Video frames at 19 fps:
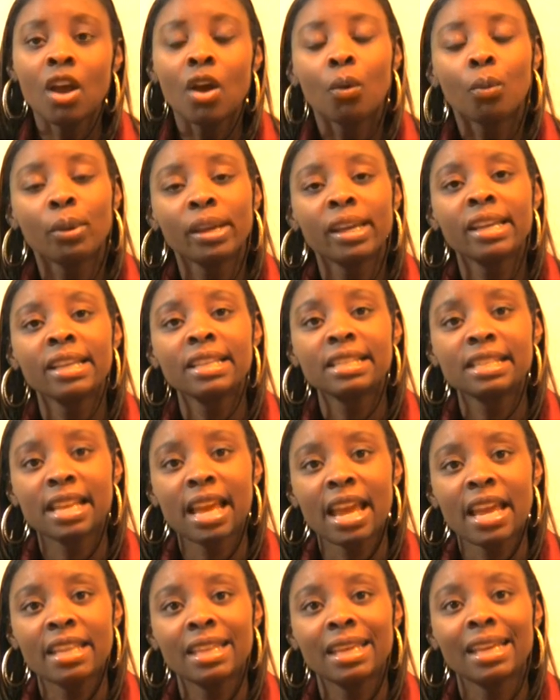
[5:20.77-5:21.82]
we could
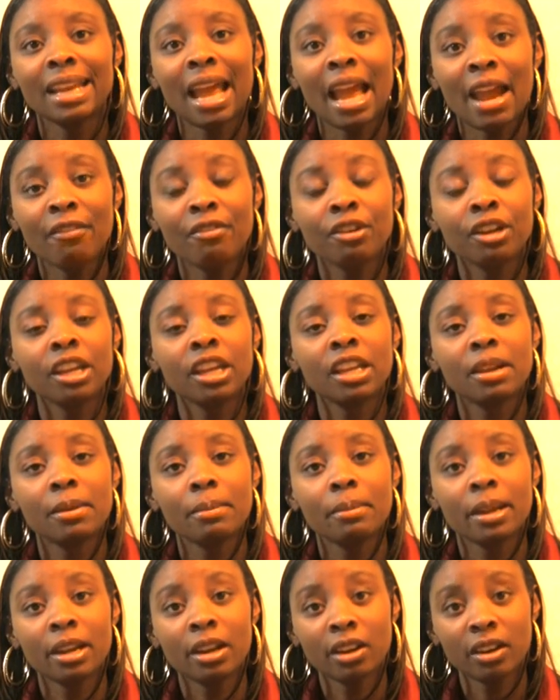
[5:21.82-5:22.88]
say that African
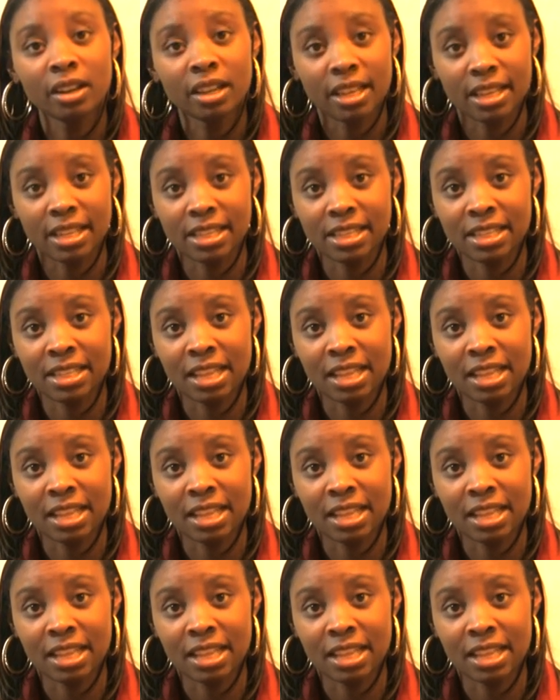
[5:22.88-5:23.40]
Americans